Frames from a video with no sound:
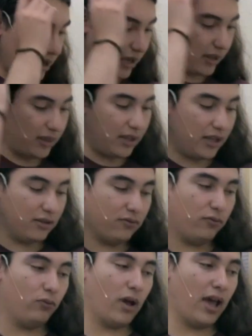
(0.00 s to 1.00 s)
And then
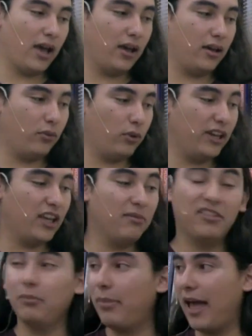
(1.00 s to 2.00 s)
when it
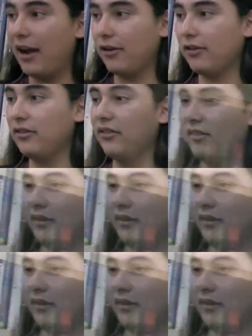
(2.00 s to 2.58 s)
comes to patterns,